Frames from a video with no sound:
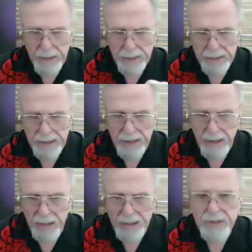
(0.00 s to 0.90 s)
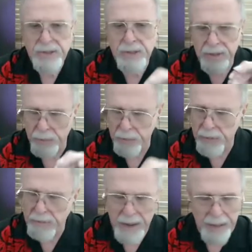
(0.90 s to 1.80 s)
uh, in college, that
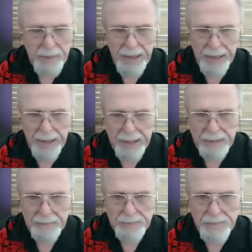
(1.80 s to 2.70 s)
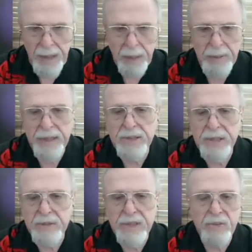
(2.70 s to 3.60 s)
threw a backpack at him because
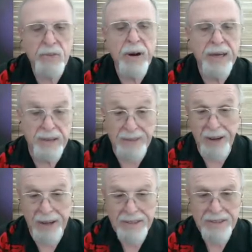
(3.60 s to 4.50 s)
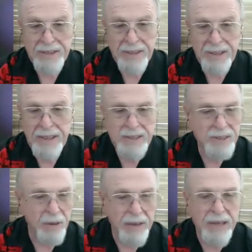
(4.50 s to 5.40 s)
he was afraid of dogs.
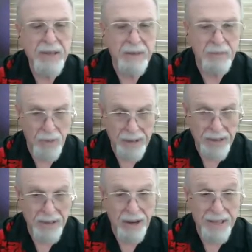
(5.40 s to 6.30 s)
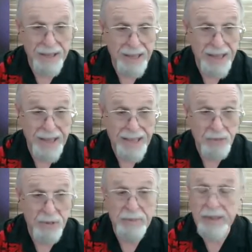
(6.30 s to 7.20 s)
So he didn't want the dog in the
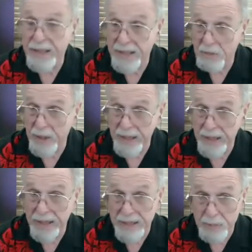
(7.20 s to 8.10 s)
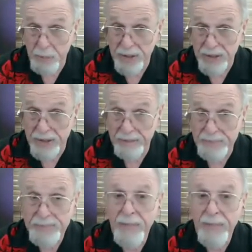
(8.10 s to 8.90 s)
classroom, and that's the way he expressed it.